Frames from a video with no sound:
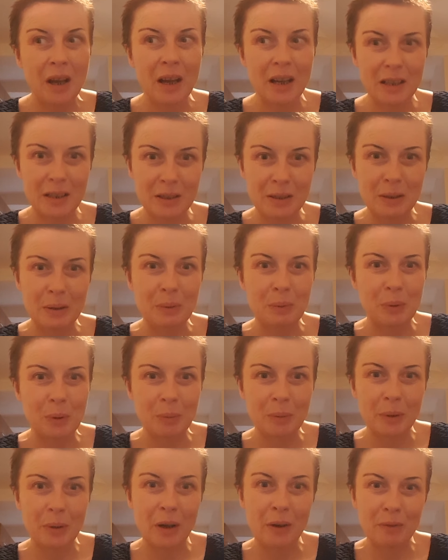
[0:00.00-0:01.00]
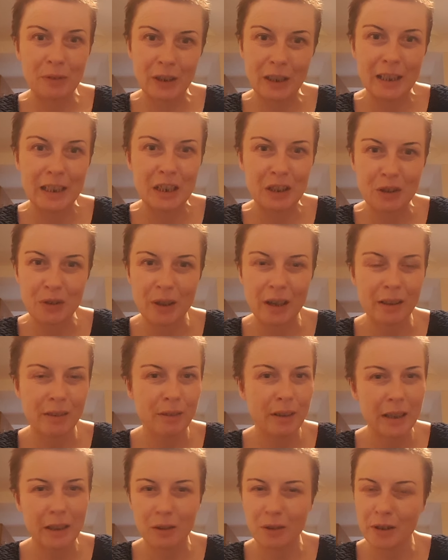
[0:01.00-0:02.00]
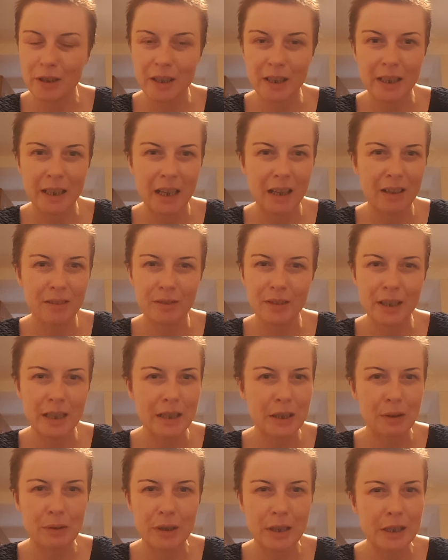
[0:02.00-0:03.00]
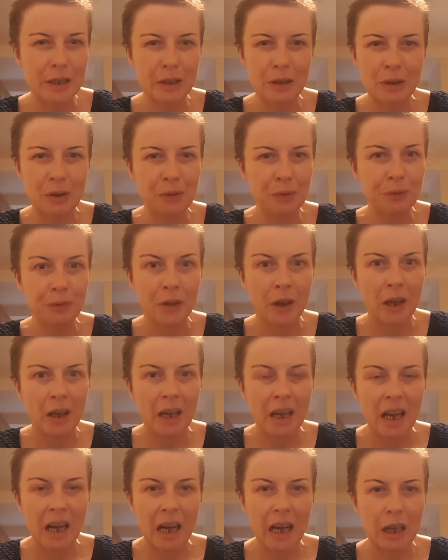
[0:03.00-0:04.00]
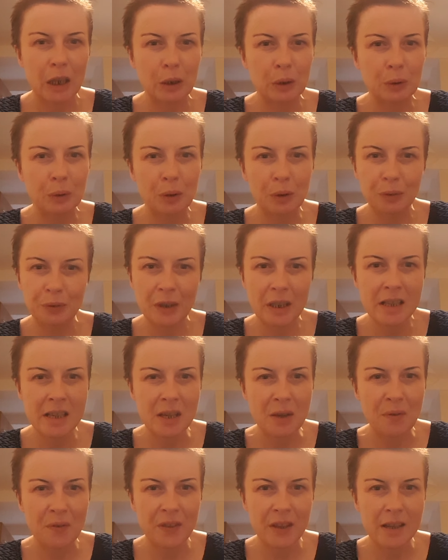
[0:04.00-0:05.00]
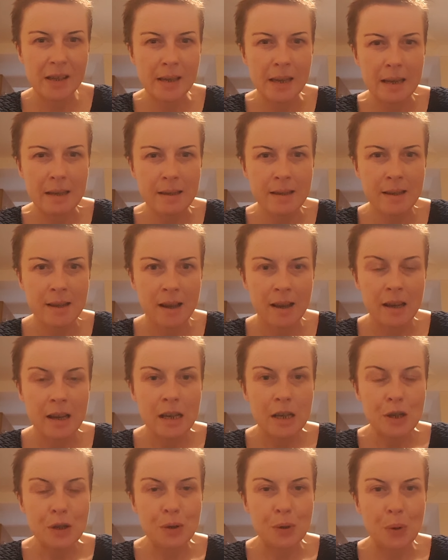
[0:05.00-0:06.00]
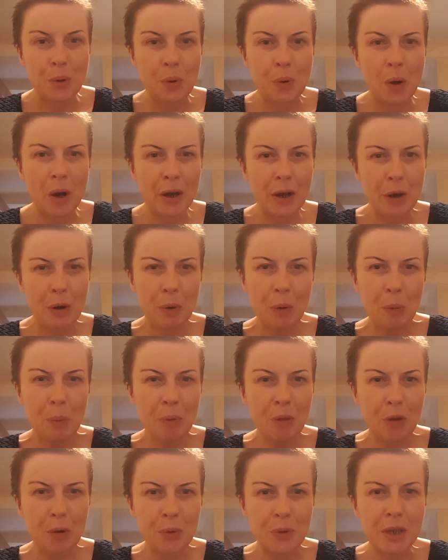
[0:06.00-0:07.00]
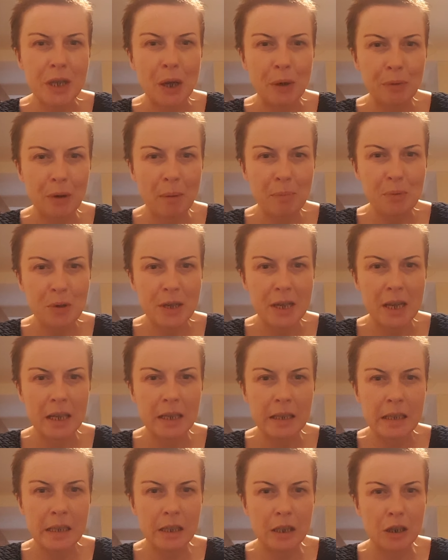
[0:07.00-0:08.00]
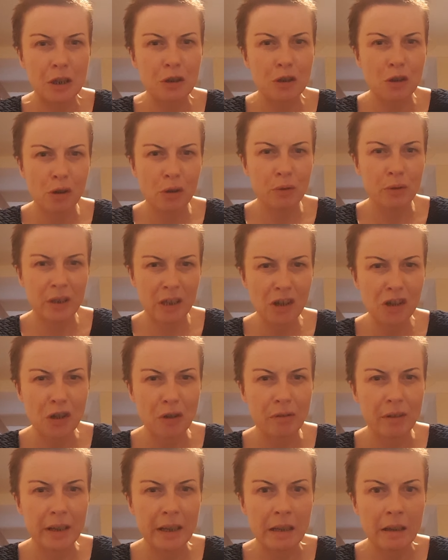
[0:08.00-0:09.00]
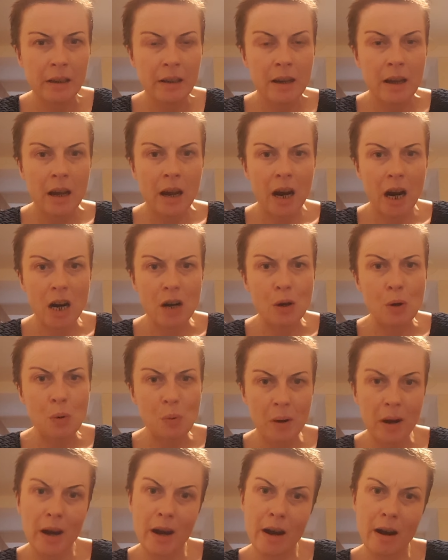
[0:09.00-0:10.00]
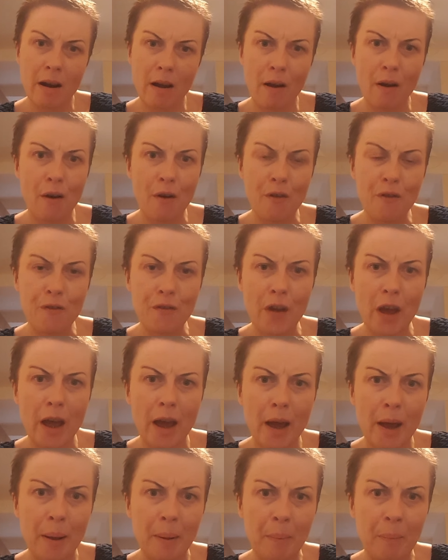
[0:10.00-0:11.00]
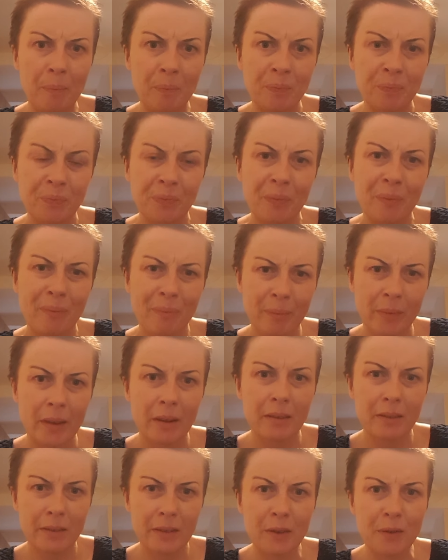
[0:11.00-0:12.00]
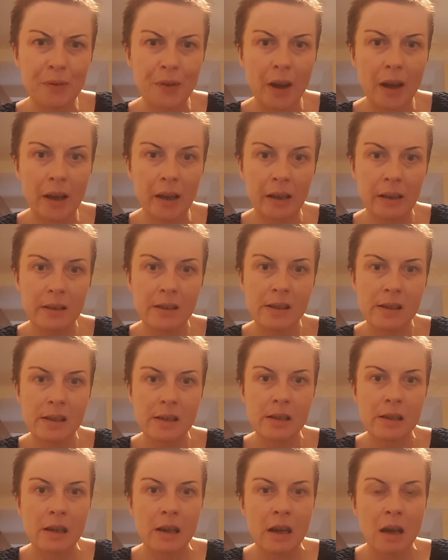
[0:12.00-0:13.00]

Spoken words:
as a woman of a clean track record, I can't reiterate enough how offensive this is. So I hope those that represent the judiciary are aware of the facts